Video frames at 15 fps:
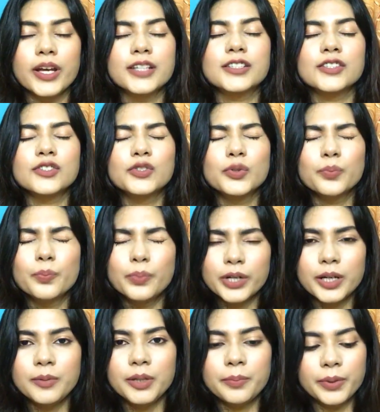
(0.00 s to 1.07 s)
It's
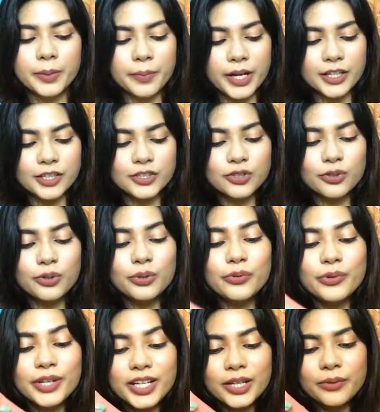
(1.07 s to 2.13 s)
supremely pigmented, so you
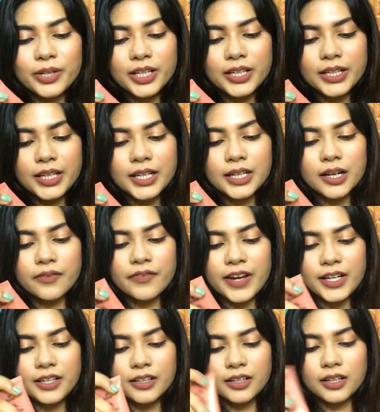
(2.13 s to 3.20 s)
really need a
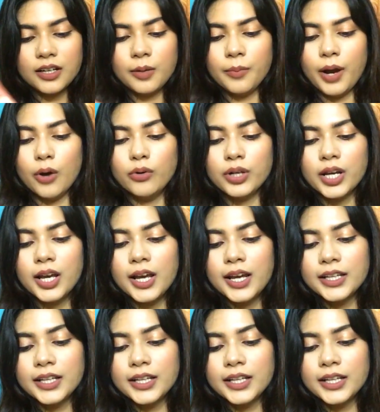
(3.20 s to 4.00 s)
very little amount.